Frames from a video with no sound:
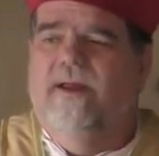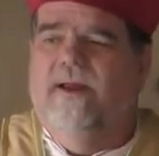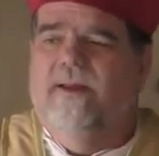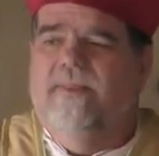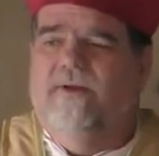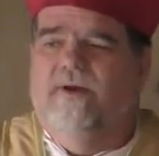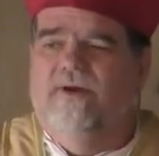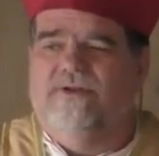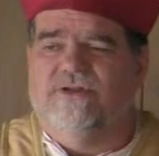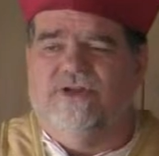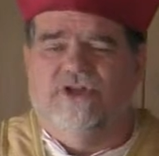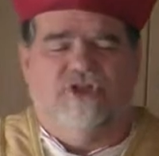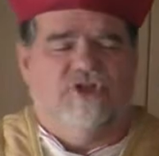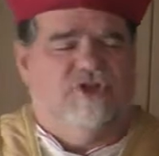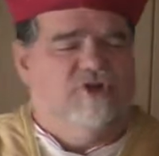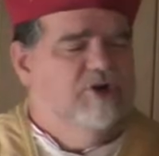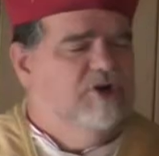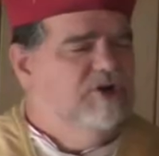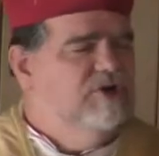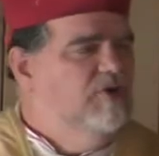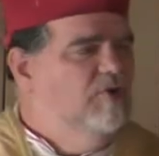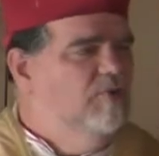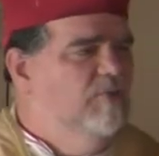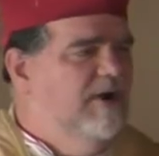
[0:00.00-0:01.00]
There is a
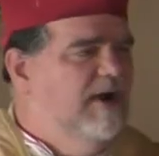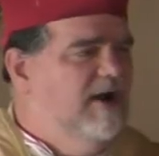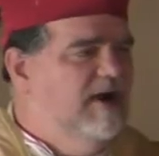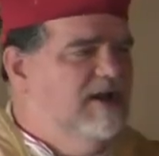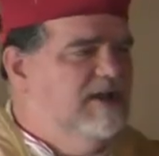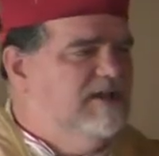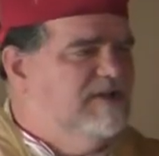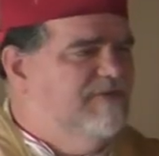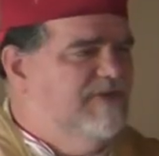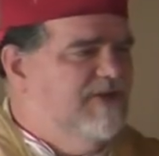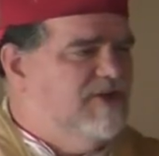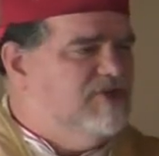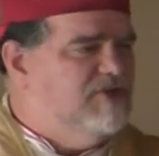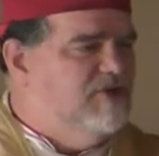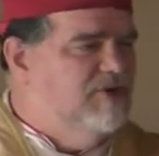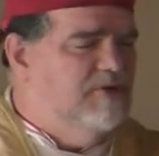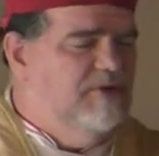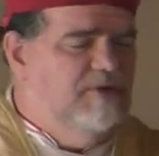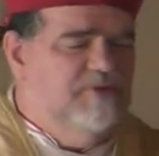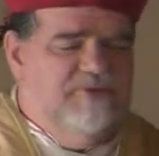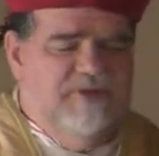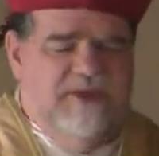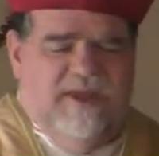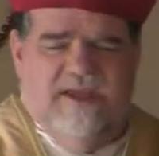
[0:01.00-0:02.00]
certain awareness of
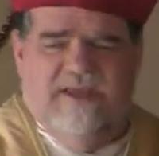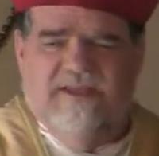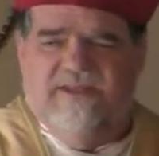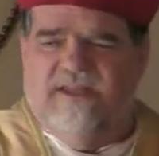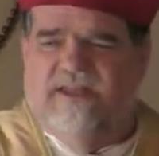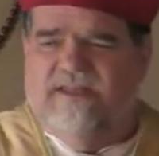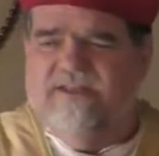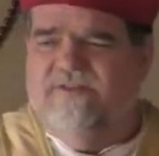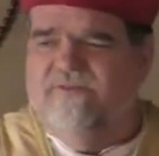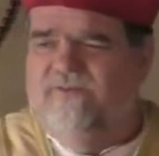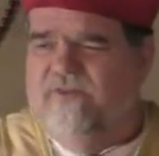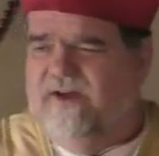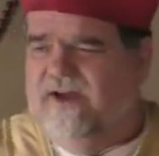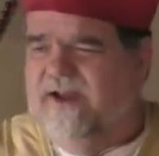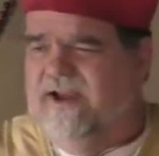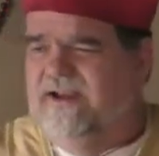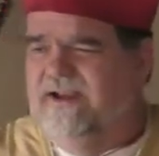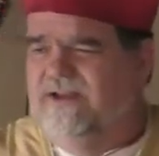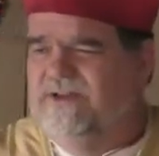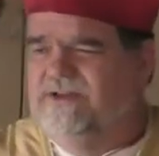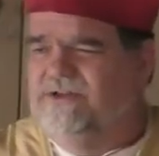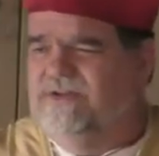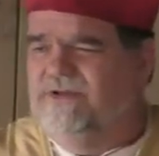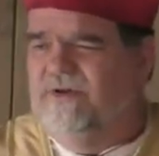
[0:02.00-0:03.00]
external things. That's
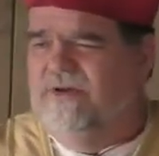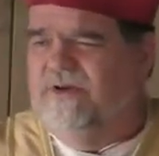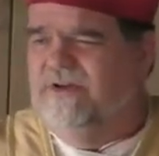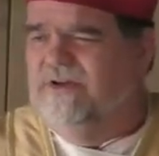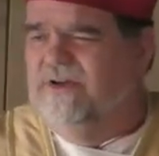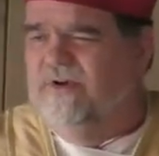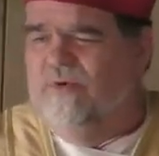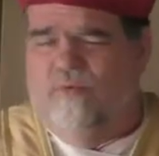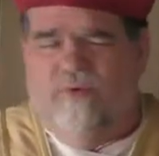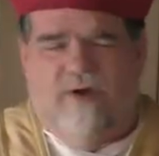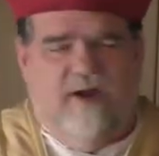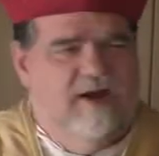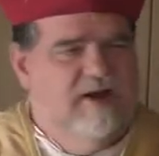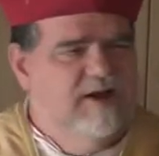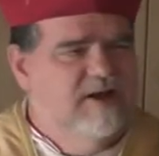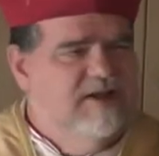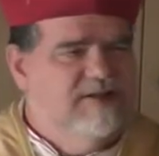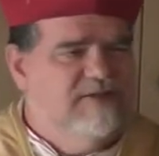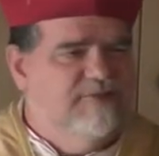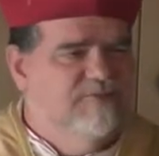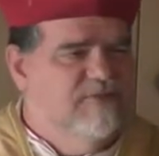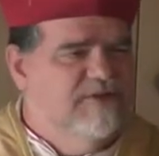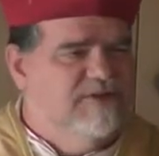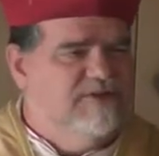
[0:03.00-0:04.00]
fine. A certain
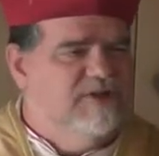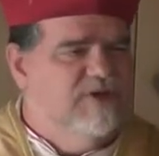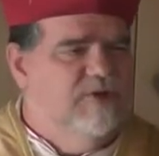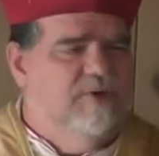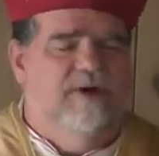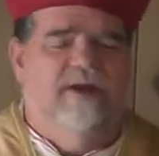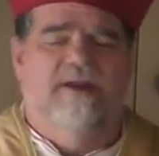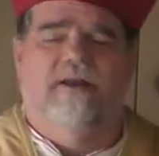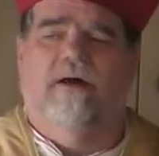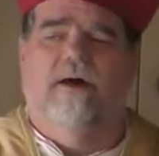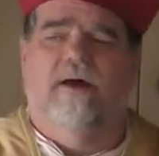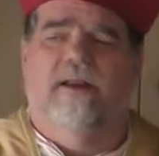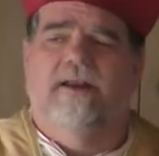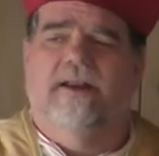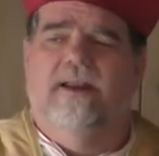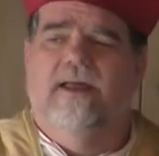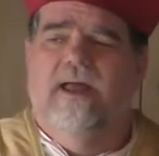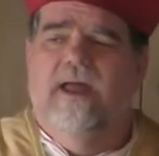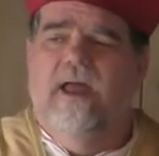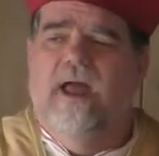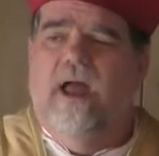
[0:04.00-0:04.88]
awareness of what's going on.